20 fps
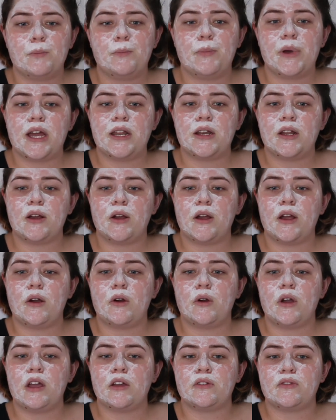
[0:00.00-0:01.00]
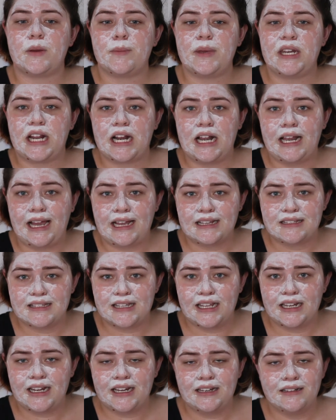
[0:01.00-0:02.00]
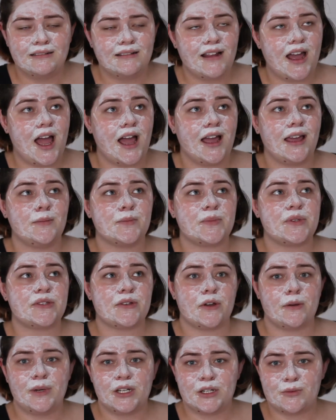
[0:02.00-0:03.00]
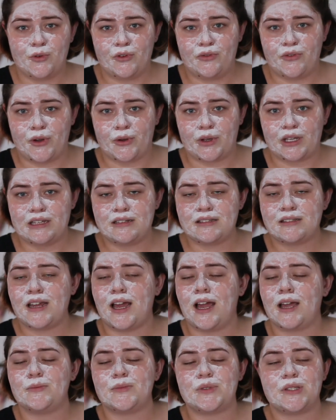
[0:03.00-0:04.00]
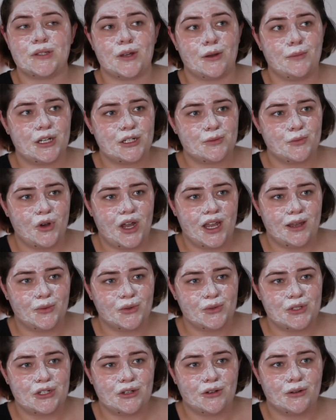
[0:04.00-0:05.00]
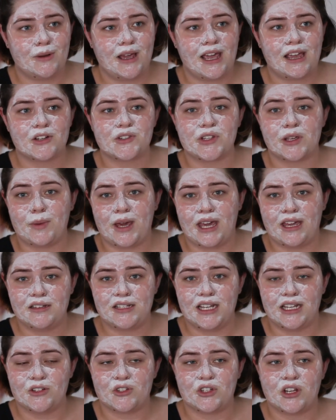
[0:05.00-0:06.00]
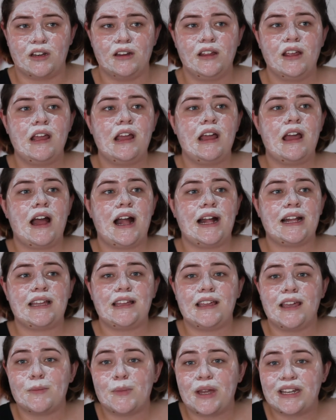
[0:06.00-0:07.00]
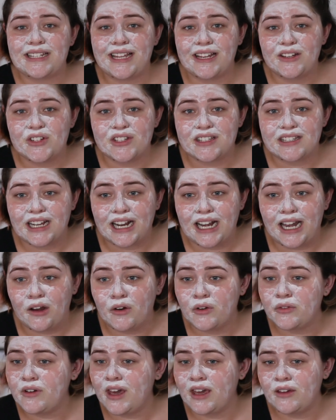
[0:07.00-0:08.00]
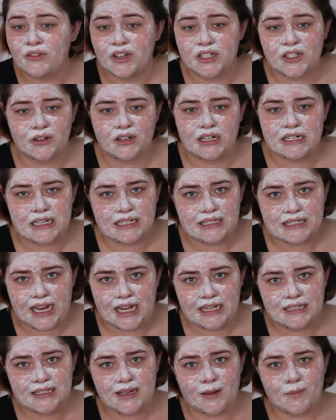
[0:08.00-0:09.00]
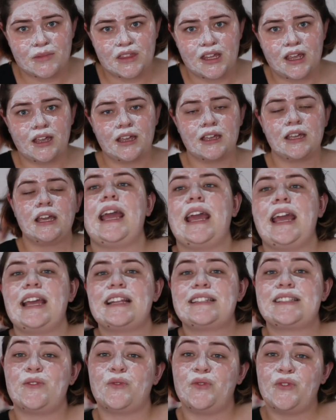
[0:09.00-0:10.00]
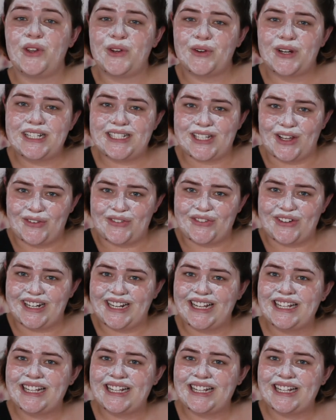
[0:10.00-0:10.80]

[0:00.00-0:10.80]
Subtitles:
But if I'm in a class setting, I am so much more focused. I'm so much more able to actually pay attention. I can get my teachers to clarify if I don't understand something. It's very different.